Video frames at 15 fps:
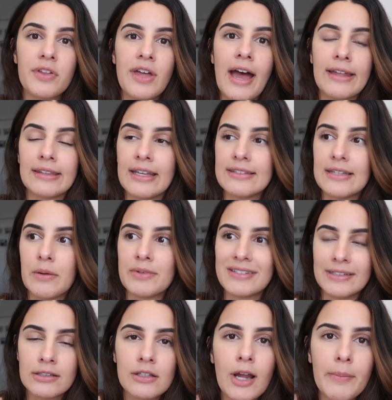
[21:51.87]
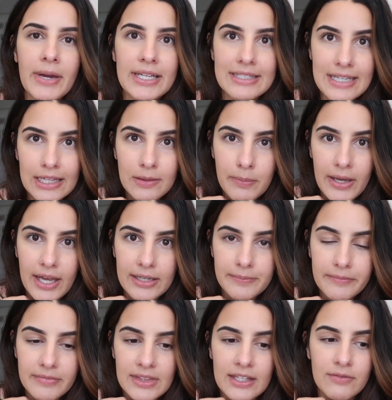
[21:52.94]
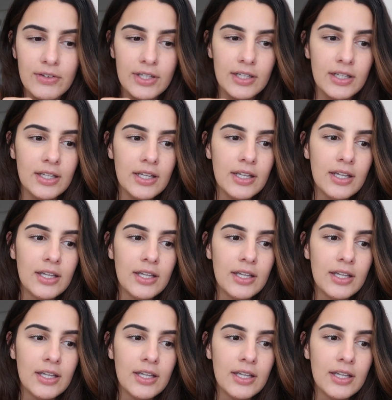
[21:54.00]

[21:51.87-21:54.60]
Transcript: that unless I was literally on my deathbed, given,